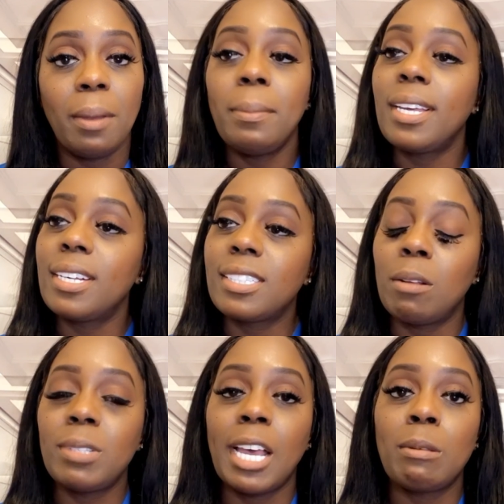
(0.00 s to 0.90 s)
because
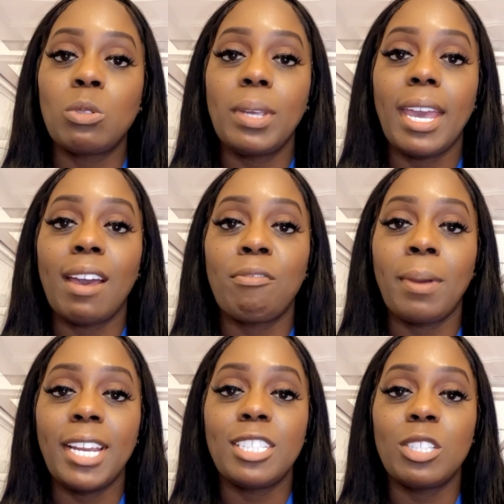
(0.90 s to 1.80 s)
sometimes we have
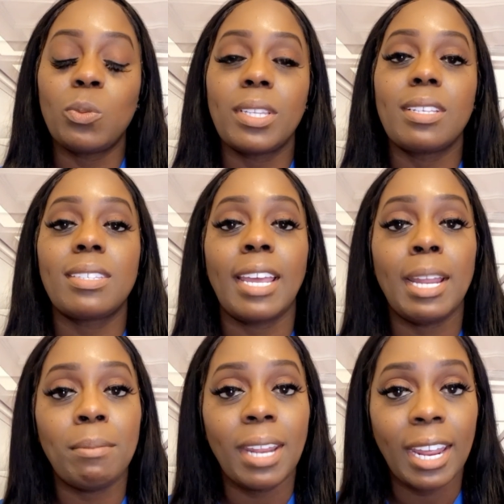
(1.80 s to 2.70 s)
patients with the
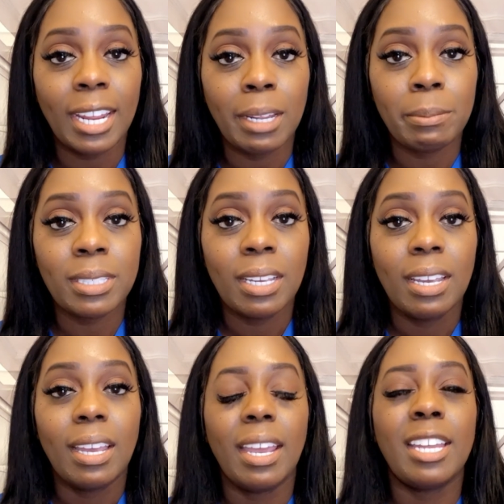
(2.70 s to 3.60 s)
same names
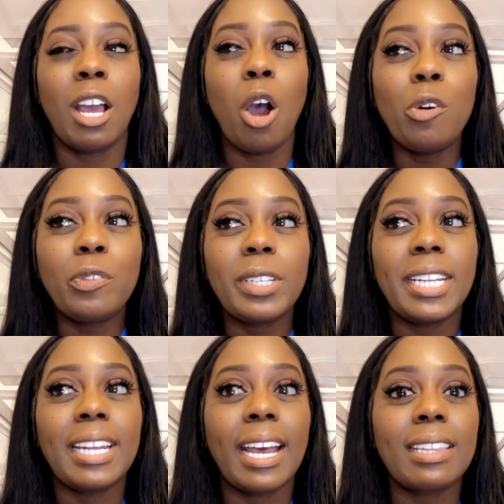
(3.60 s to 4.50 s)
and hopefully
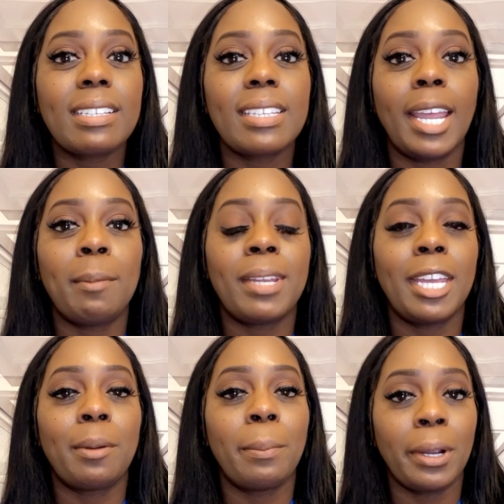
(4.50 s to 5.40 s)
not the same
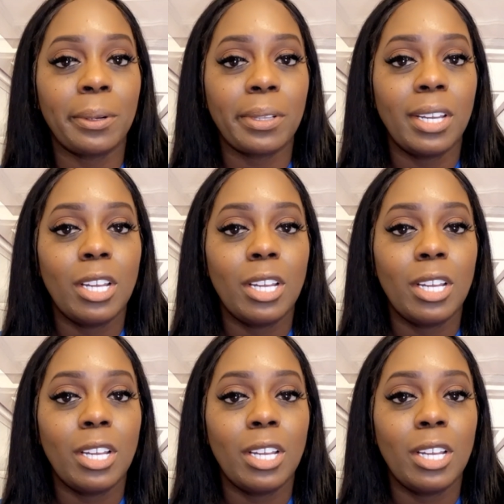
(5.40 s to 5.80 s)
date of birth.